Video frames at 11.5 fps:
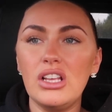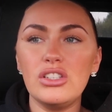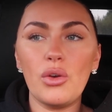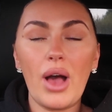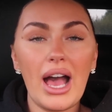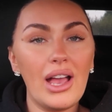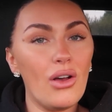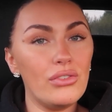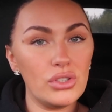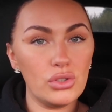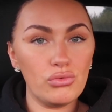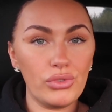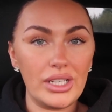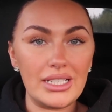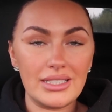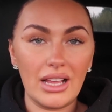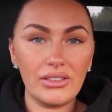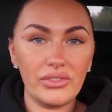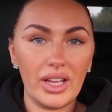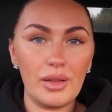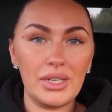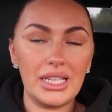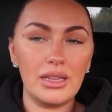So I often read
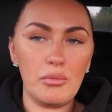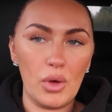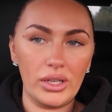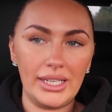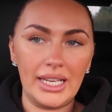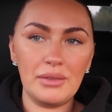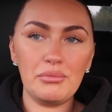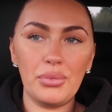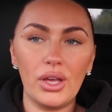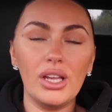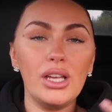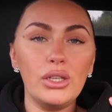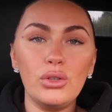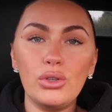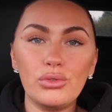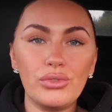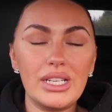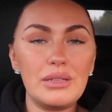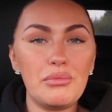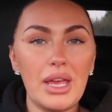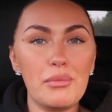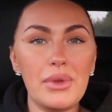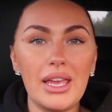self-development in the morning, but you could read
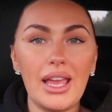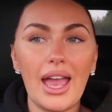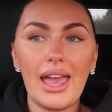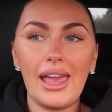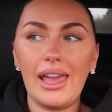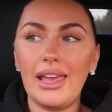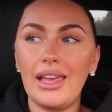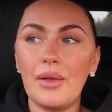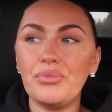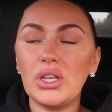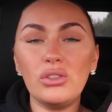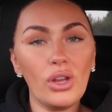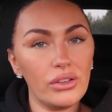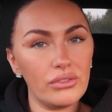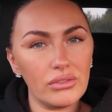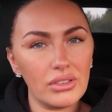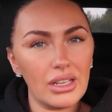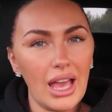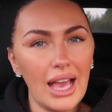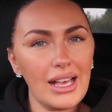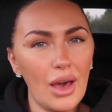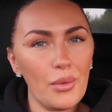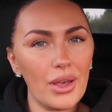maybe a non, I
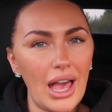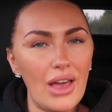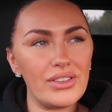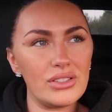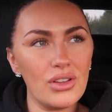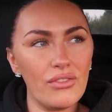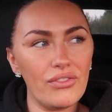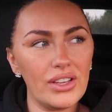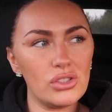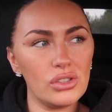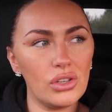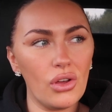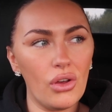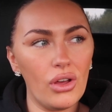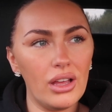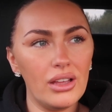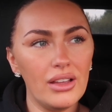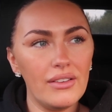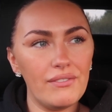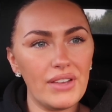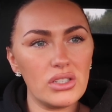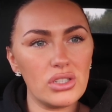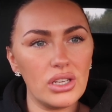can't work out if it's non-fiction or
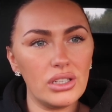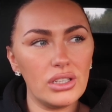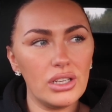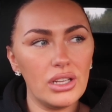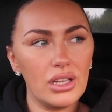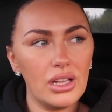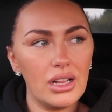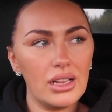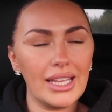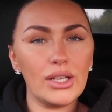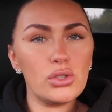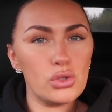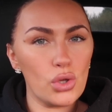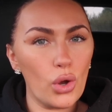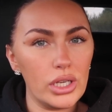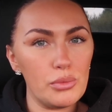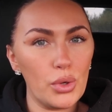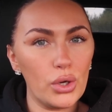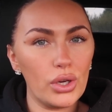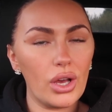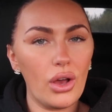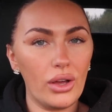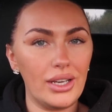fiction, like a
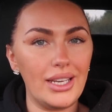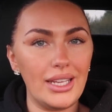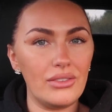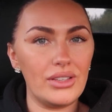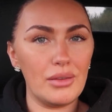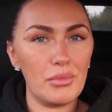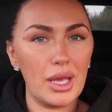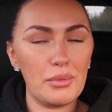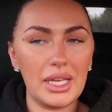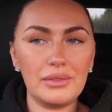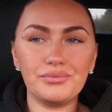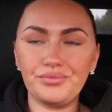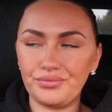storybook on an evening maybe.